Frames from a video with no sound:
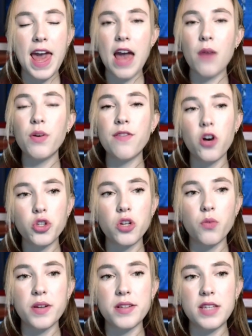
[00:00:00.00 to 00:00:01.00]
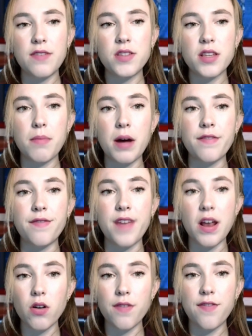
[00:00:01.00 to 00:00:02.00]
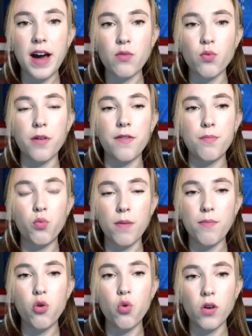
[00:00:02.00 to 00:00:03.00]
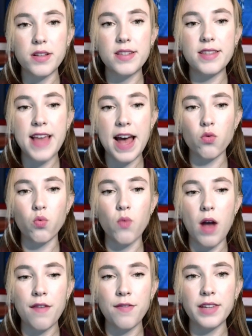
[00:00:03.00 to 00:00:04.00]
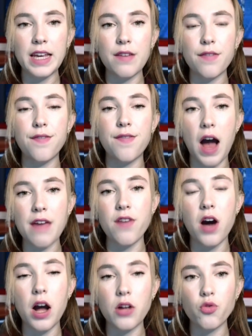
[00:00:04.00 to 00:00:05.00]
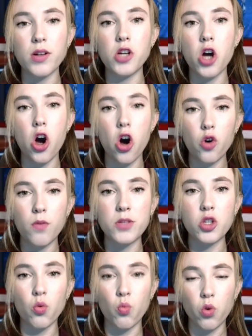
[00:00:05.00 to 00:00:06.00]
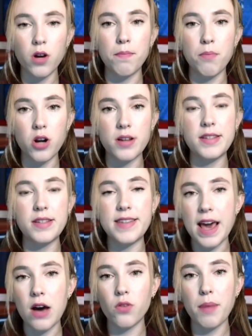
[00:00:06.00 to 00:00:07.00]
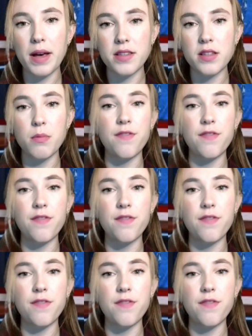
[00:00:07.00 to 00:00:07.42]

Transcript: And we've also received some unverified reports that roughly 500 homes were burned down by some